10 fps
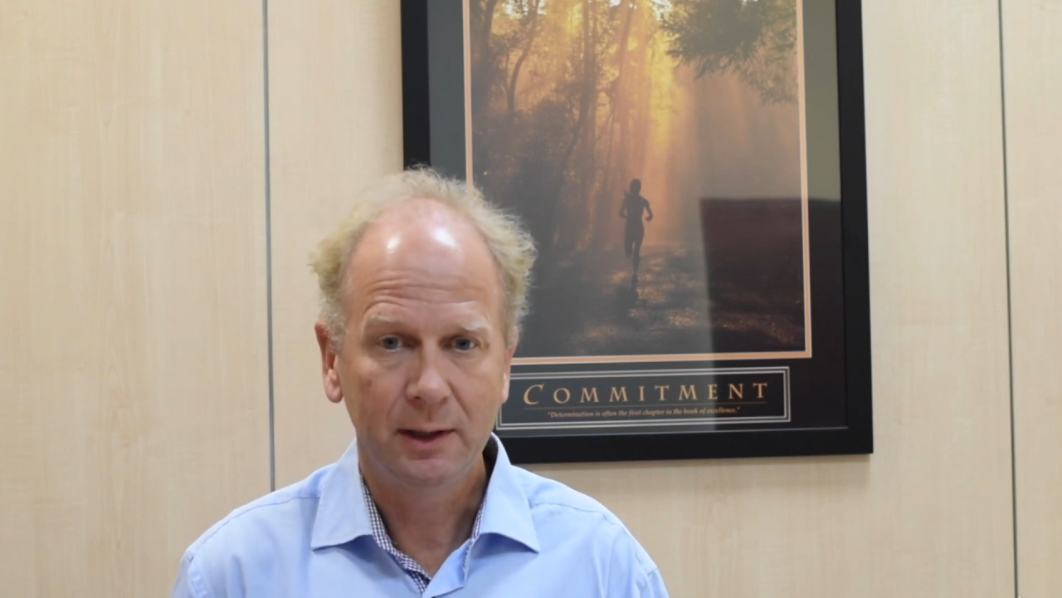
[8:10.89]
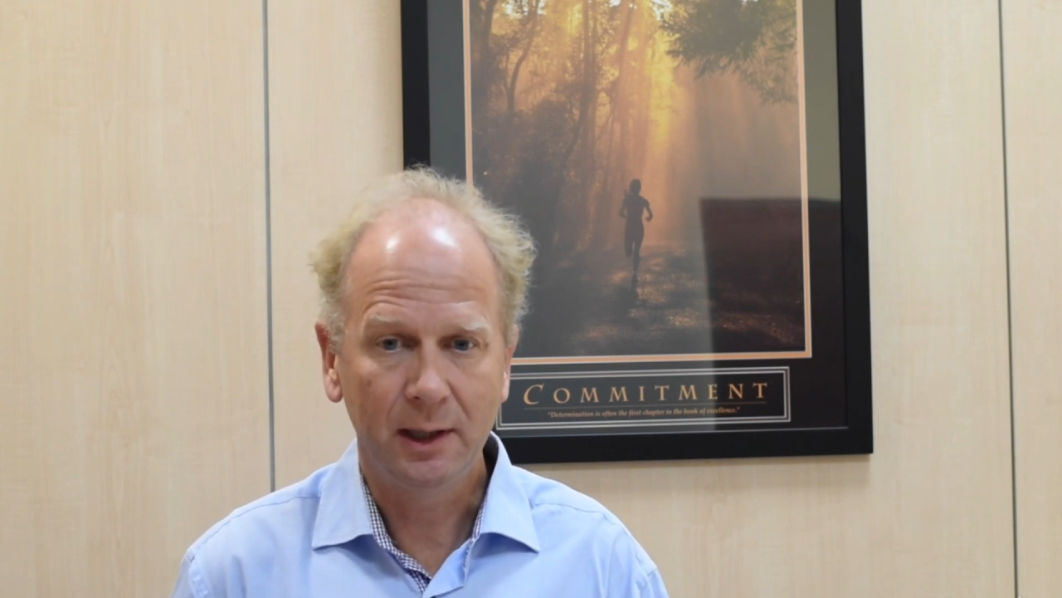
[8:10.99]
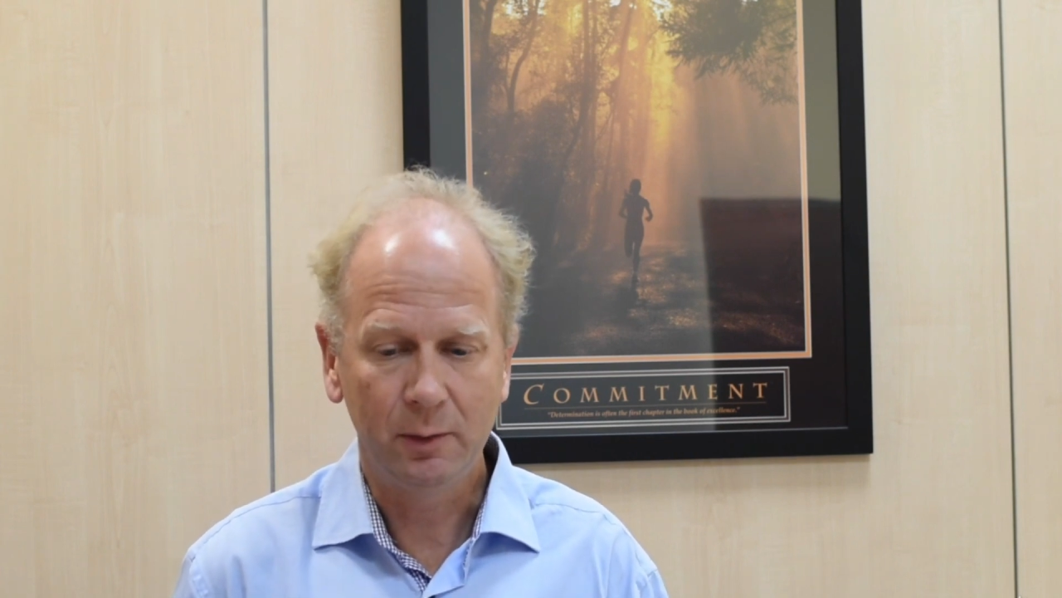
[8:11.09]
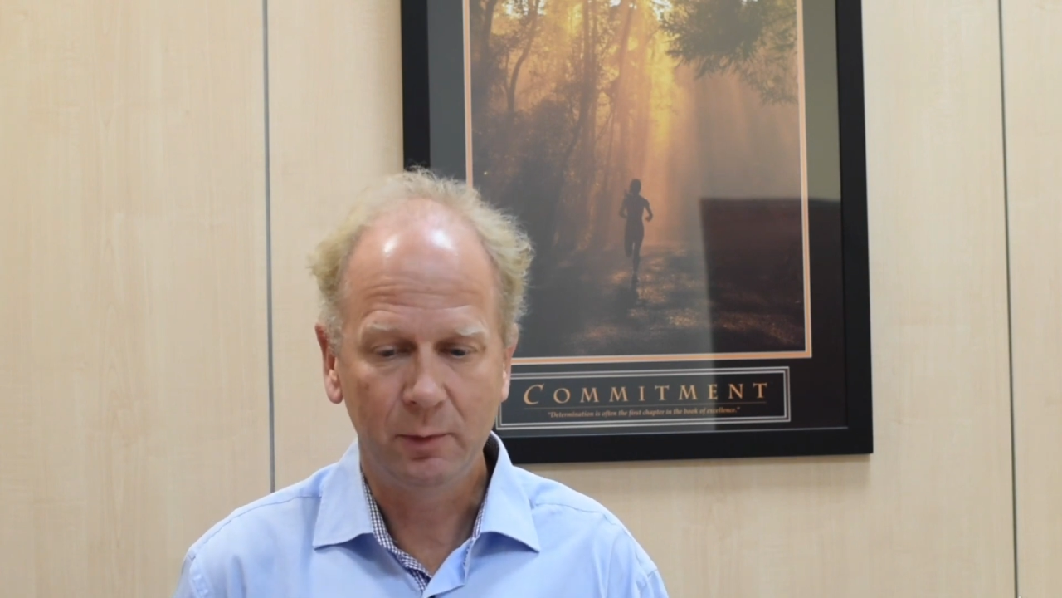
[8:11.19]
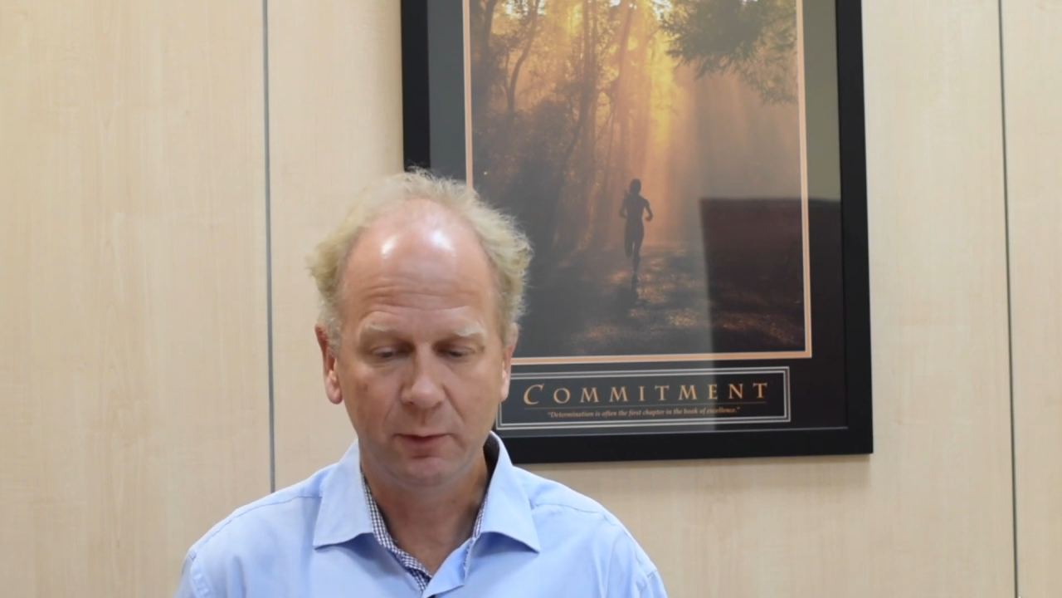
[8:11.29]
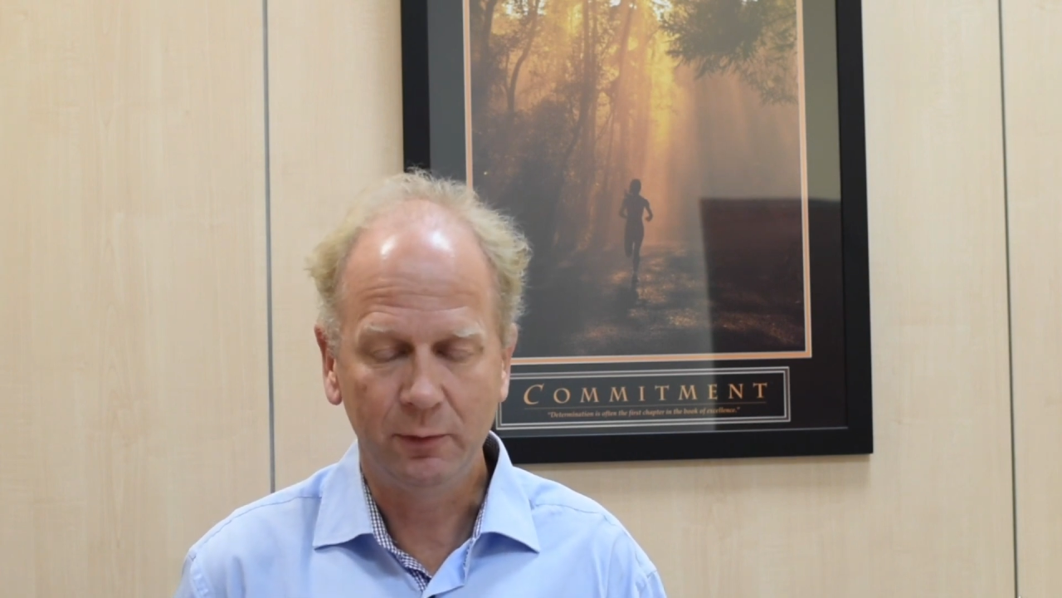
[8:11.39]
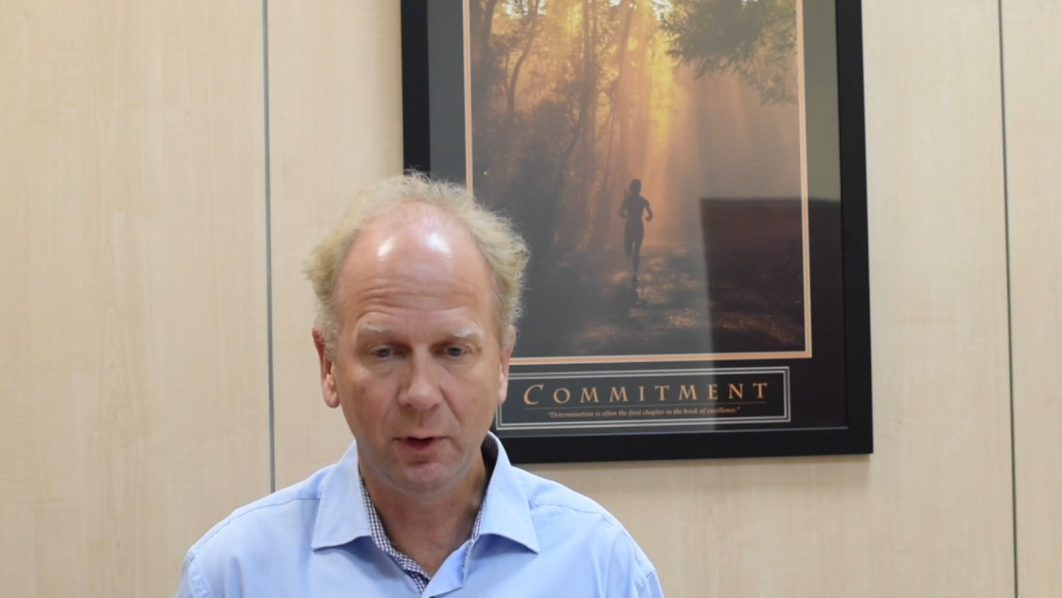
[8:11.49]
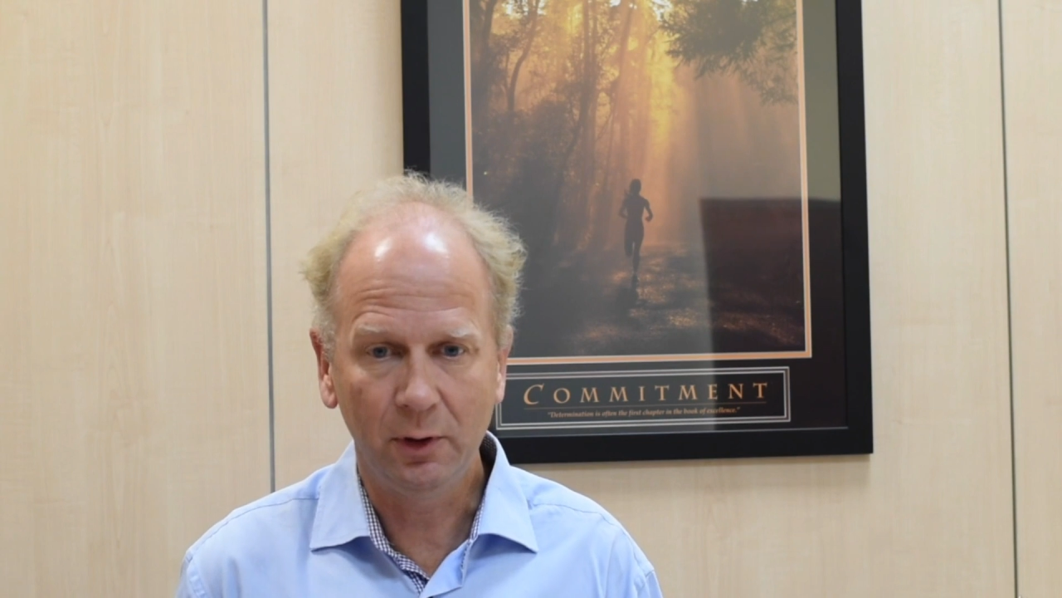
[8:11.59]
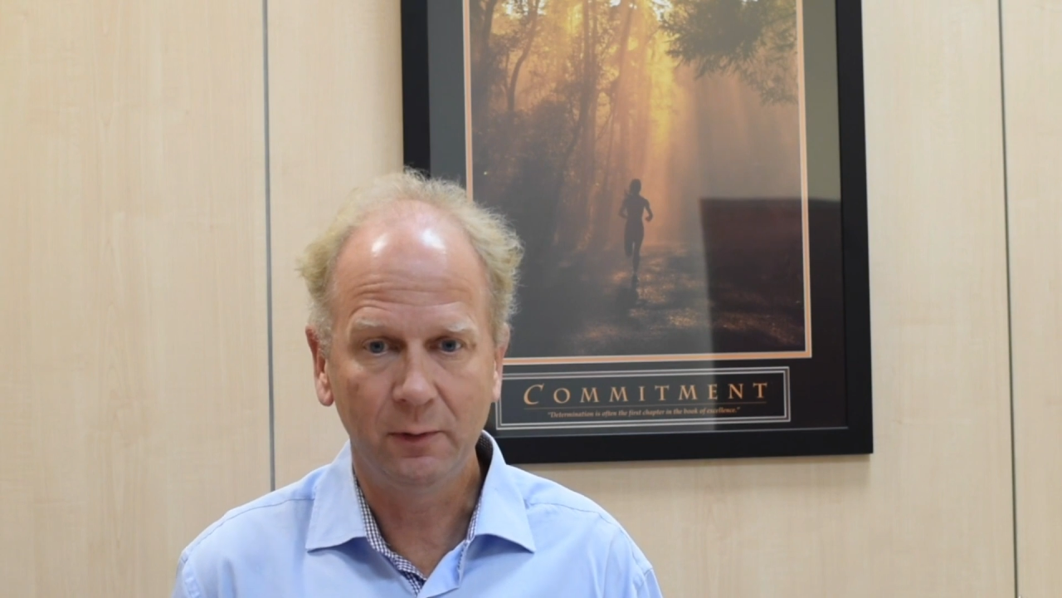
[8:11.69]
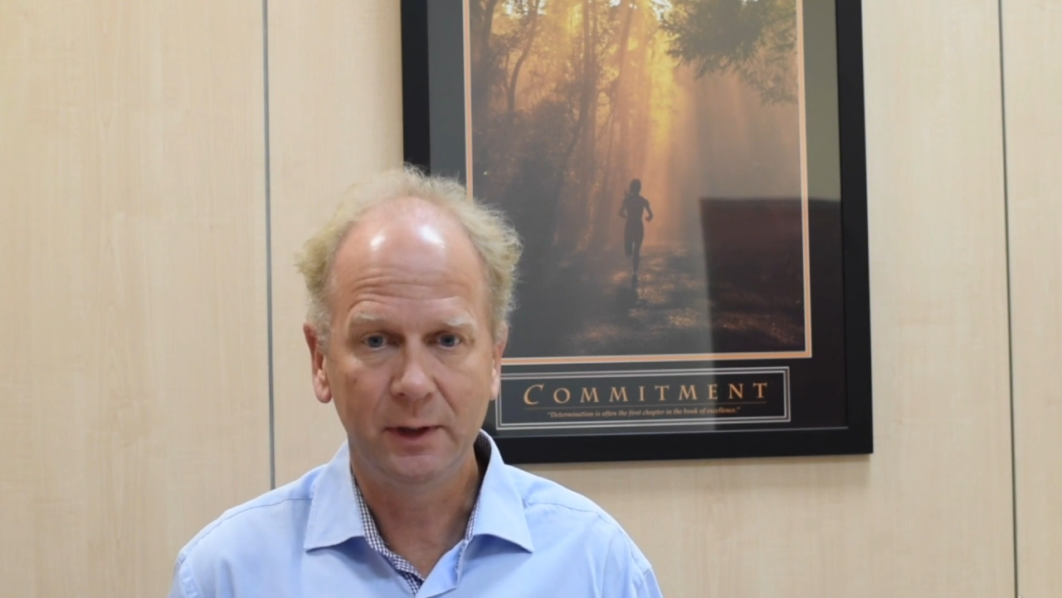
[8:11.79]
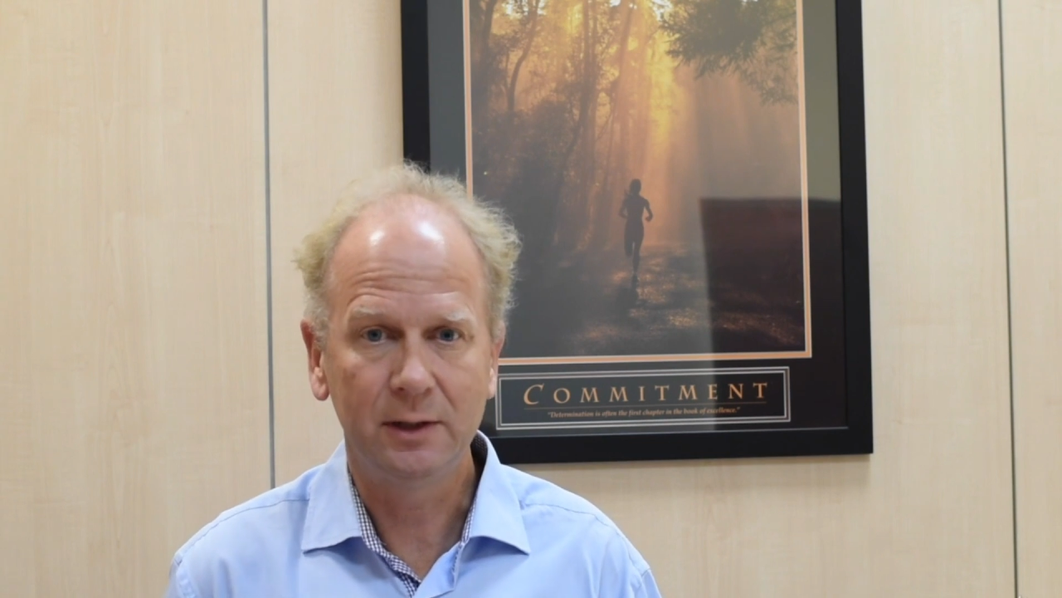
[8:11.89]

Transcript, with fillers: that we follow